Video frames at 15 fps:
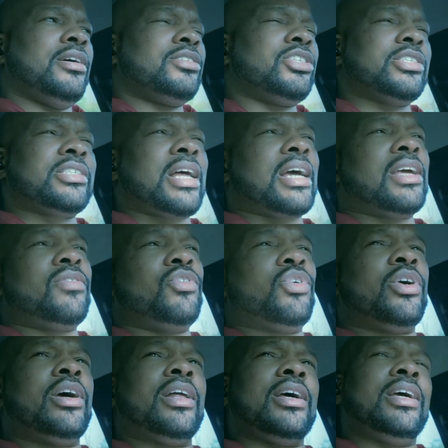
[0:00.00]
Just like if you
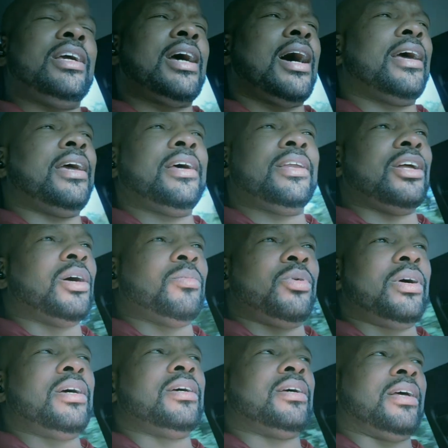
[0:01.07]
get an EIN
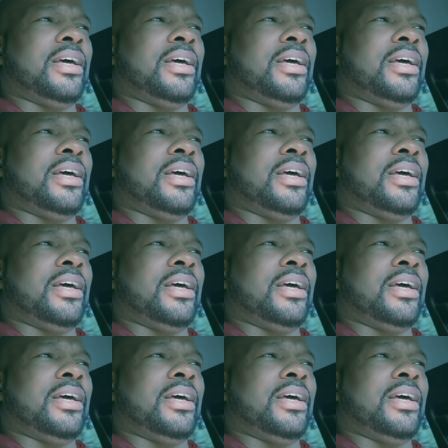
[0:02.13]
number,